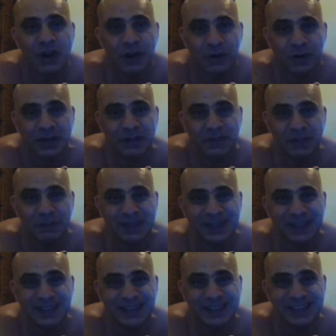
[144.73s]
or anything,
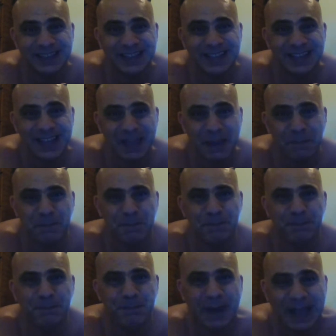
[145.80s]
because their
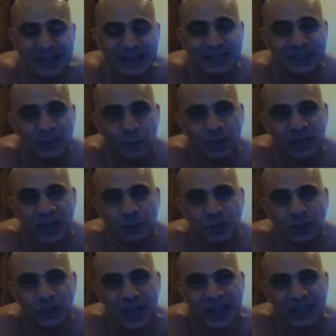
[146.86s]
banter when they were
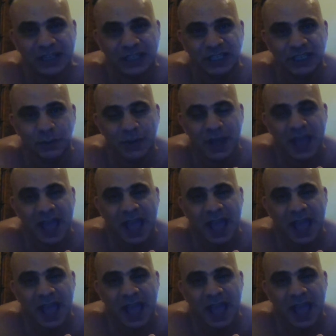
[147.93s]
chatting to